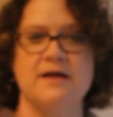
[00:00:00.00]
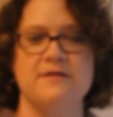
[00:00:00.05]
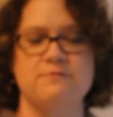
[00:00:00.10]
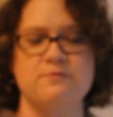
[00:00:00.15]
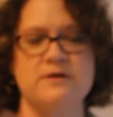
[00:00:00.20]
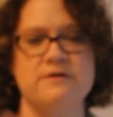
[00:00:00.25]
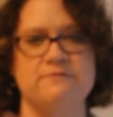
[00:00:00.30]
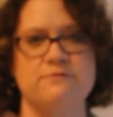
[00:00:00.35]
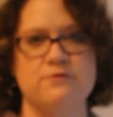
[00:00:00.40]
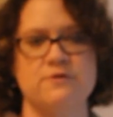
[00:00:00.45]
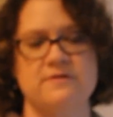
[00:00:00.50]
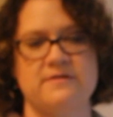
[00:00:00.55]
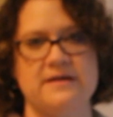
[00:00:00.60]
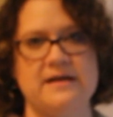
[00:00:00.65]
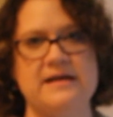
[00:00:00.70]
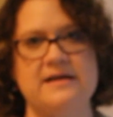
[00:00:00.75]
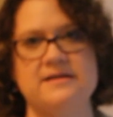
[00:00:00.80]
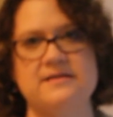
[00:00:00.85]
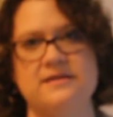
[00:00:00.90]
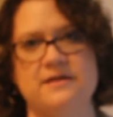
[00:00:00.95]
3 to 4
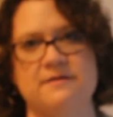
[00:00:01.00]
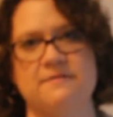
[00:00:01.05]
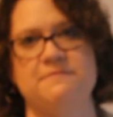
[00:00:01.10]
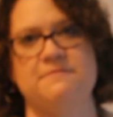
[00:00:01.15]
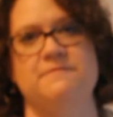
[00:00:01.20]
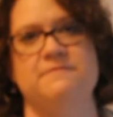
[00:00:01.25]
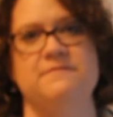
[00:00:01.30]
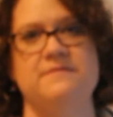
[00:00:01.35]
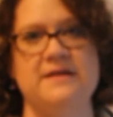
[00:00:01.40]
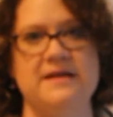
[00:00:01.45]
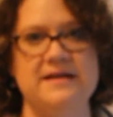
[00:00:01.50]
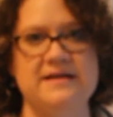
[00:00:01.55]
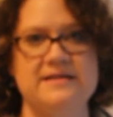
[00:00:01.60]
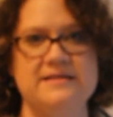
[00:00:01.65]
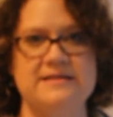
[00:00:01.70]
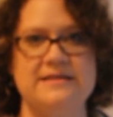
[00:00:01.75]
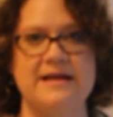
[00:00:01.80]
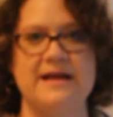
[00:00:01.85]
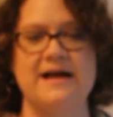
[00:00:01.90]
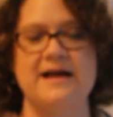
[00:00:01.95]
things of
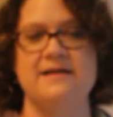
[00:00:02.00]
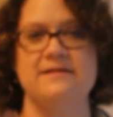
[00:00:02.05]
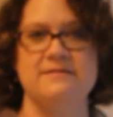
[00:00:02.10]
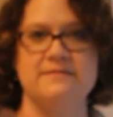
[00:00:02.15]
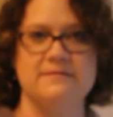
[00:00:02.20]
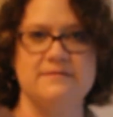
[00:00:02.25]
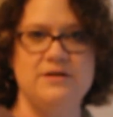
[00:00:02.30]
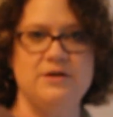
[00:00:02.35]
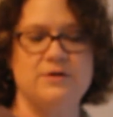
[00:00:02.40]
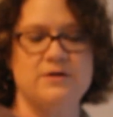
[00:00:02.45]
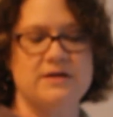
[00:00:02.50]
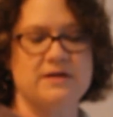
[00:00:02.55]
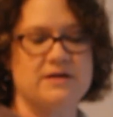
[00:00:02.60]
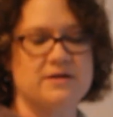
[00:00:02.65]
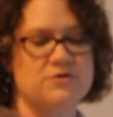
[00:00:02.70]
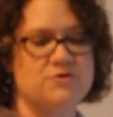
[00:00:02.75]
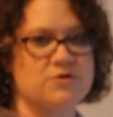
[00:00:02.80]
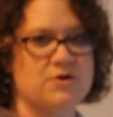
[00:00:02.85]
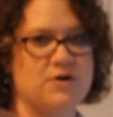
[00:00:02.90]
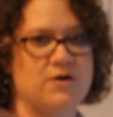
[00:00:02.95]
things that you can
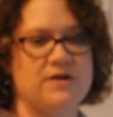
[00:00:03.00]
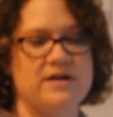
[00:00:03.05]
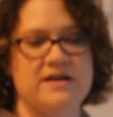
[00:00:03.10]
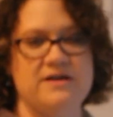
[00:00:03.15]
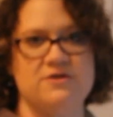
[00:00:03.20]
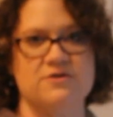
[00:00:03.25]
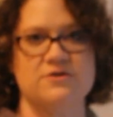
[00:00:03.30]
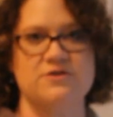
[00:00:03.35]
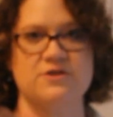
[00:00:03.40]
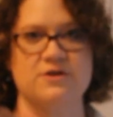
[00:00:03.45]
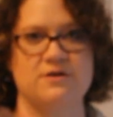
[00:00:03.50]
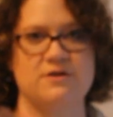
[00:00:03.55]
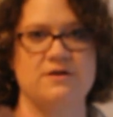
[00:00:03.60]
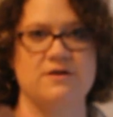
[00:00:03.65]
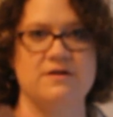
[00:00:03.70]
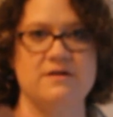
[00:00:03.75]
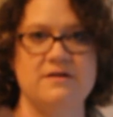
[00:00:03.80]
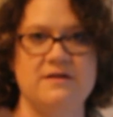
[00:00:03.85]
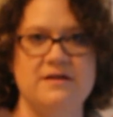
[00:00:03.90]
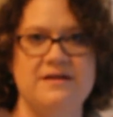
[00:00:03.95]
control in your
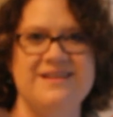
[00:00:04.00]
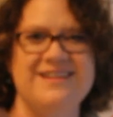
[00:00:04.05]
circle,